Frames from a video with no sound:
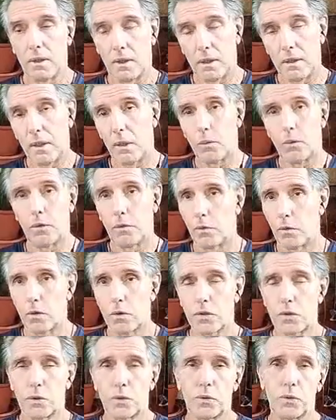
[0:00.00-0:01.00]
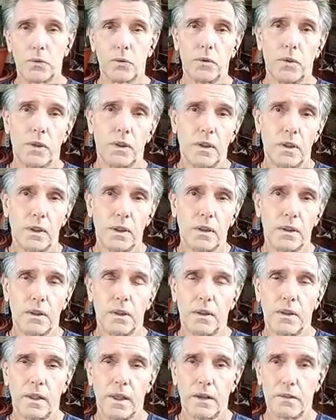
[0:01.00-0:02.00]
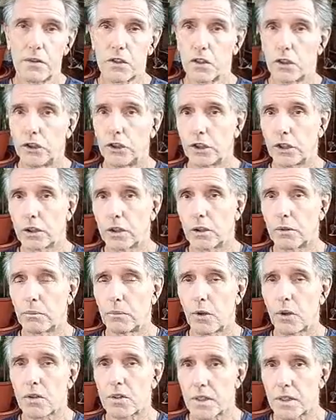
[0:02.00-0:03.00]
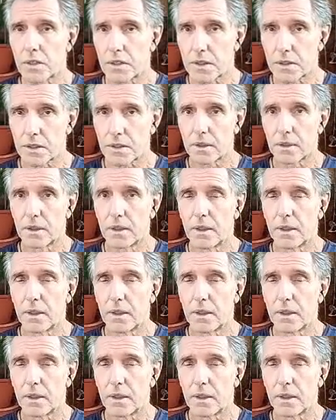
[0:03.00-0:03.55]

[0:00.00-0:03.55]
and they will force you to have surgical process.